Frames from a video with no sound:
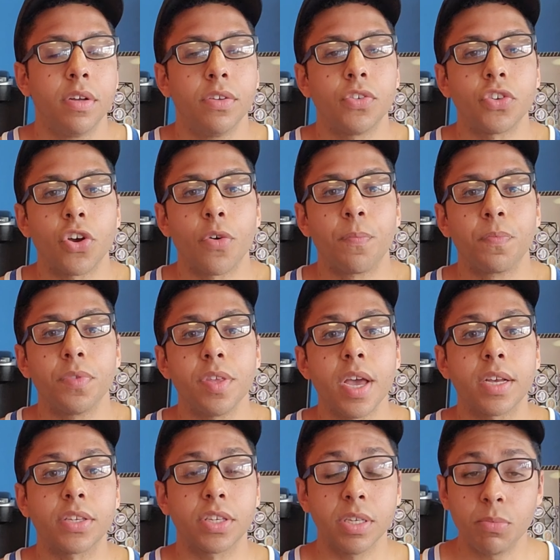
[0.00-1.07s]
So
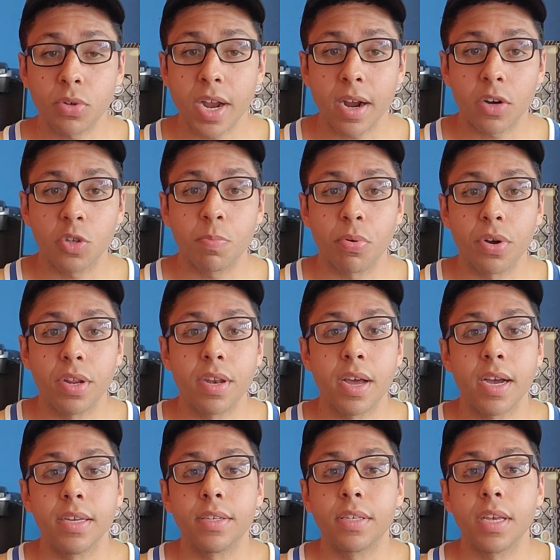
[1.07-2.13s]
yeah, Sleep Tracker's pretty
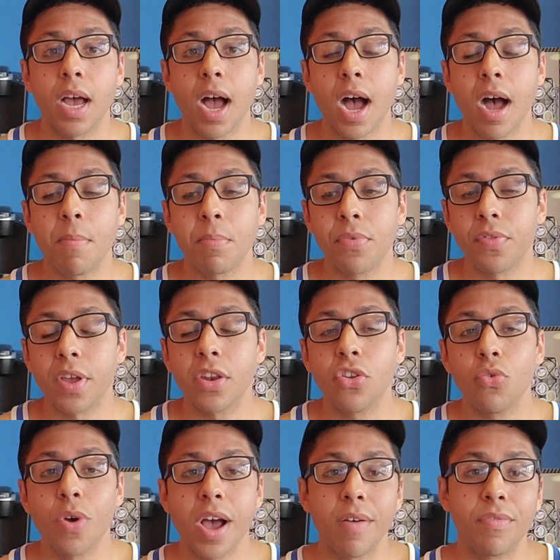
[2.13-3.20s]
nice. They
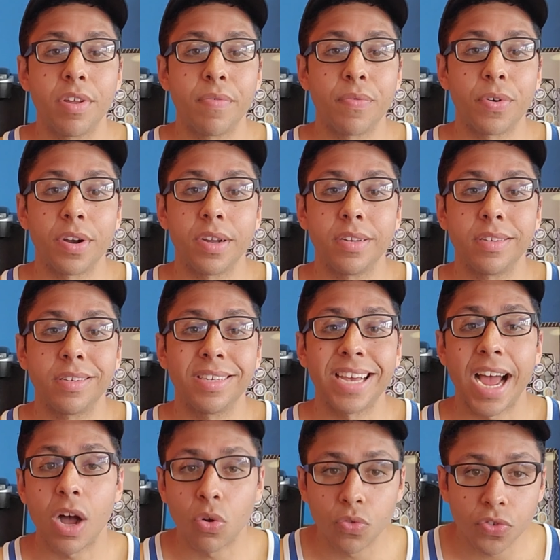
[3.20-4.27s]
do have different
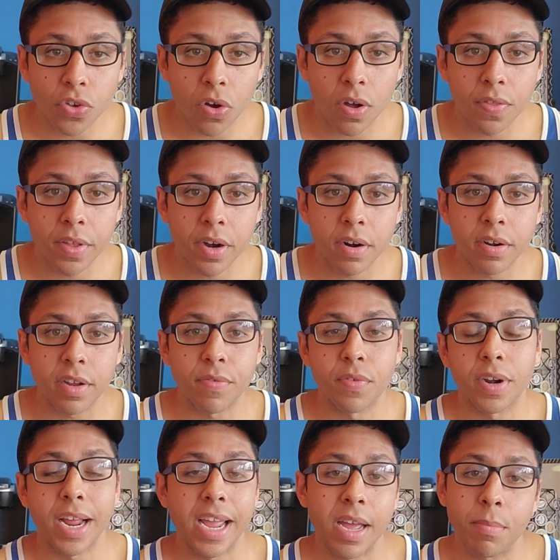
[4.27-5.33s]
sounds on there,
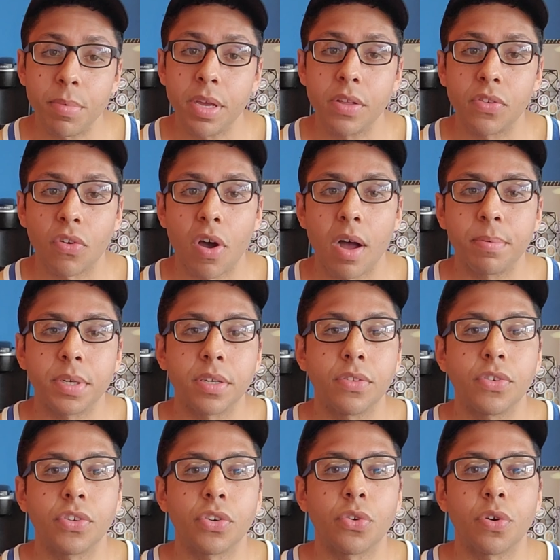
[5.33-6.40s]
different ambience
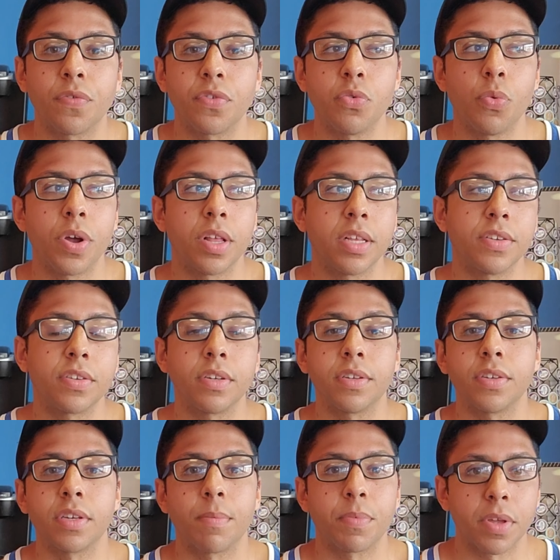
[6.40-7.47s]
options, so if you want to listen to
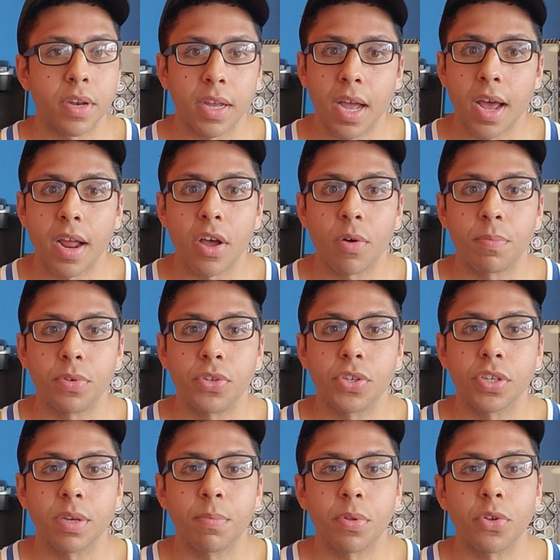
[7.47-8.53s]
something to kind of help you
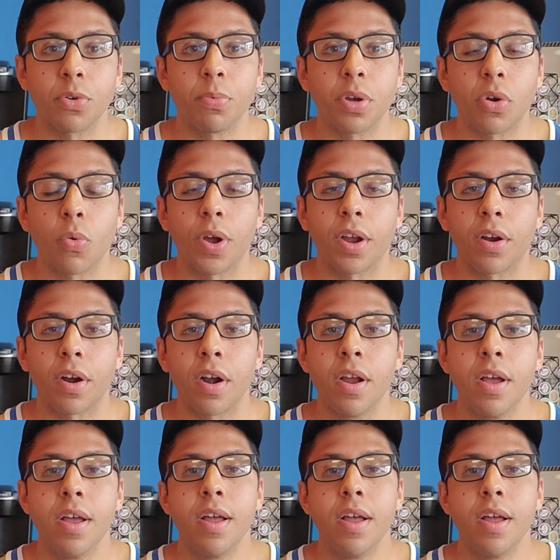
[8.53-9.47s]
sleep a little bit quicker,